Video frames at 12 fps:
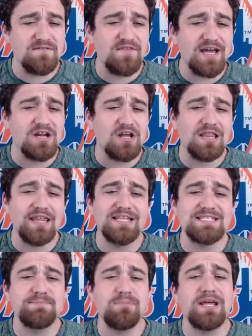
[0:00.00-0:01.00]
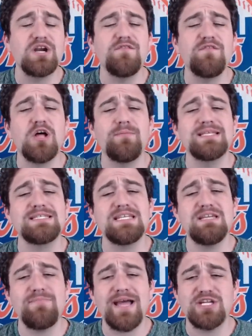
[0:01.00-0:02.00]
Find all the latest player developments,
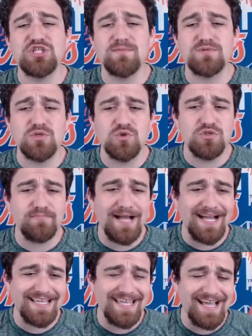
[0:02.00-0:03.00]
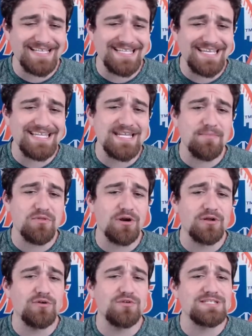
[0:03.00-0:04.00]
team matchups, news, podcasts, in-depth
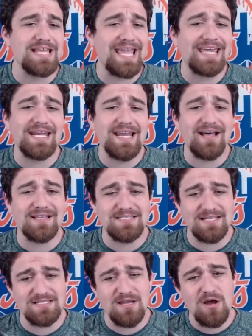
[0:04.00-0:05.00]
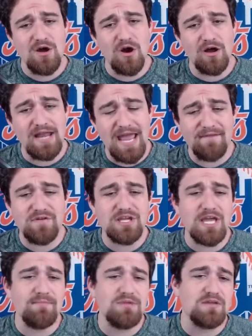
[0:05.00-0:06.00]
articles, and analysis on every
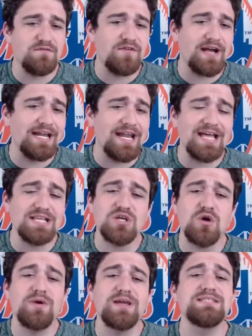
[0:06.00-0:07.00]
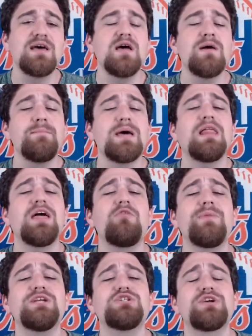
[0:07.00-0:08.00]
game you can find. And as always, BetOnline
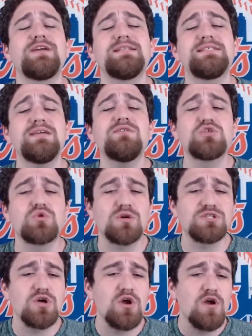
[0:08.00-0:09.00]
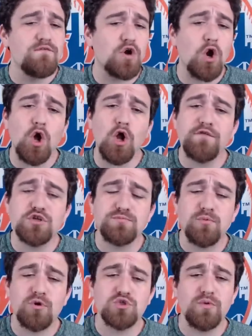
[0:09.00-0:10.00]
remains your continued source for all of your
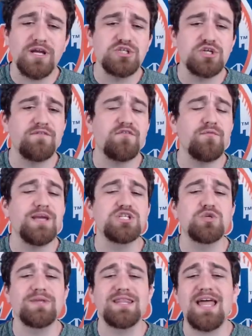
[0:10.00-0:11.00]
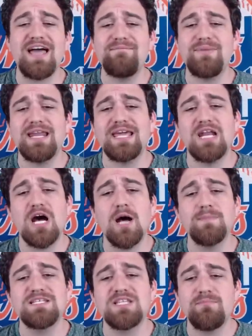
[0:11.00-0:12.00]
sports wagering information with live betting and
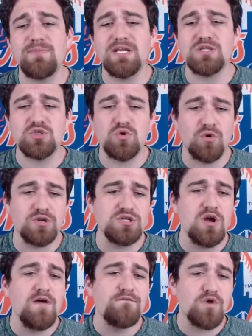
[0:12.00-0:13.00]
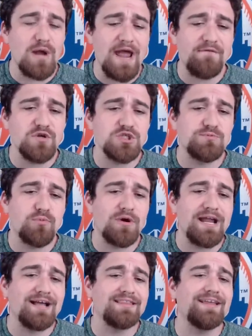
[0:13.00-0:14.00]
up-to-the-minute scores for every
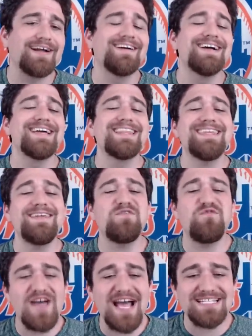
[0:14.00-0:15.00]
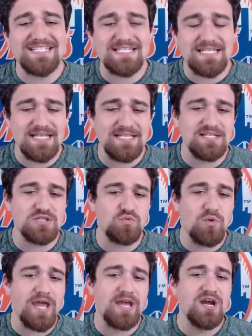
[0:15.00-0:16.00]
sport out there. The fastest and easiest
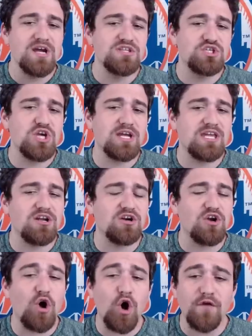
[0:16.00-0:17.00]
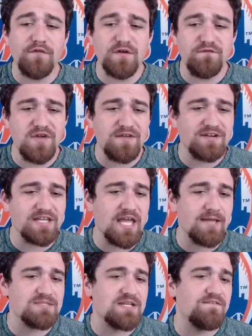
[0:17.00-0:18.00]
way to check in on all of your favorite
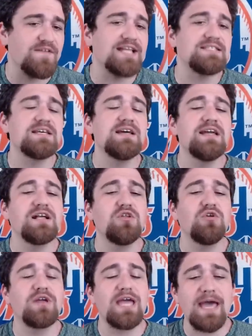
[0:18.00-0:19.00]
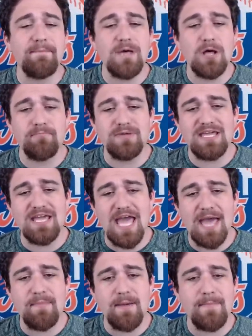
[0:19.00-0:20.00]
games and events, including MLB,
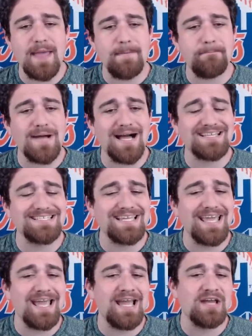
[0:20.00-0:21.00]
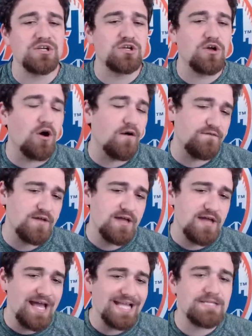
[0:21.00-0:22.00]
MMA, boxing, and golf.
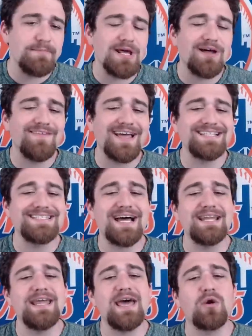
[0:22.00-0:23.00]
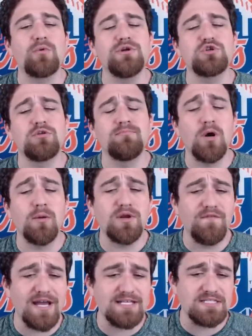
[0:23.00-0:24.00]
Head to betonline.net or use your mobile
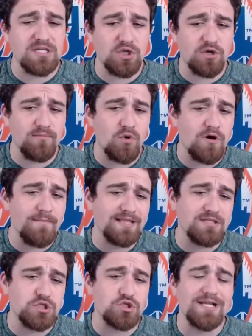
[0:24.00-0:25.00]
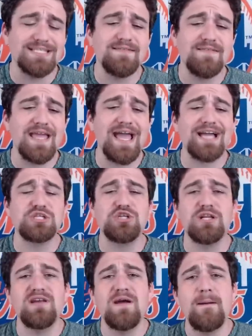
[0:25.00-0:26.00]
device to learn more about the trends in the
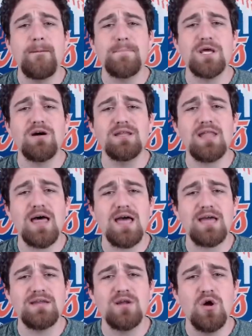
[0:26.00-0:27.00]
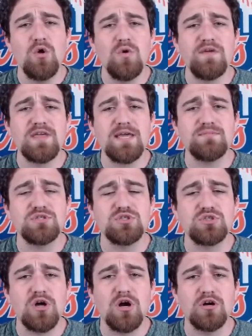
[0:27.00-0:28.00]
action. BetOnline, where the game
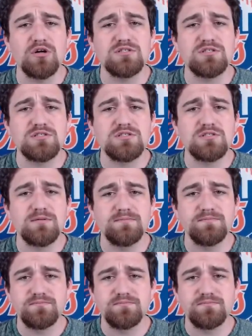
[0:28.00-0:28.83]
starts.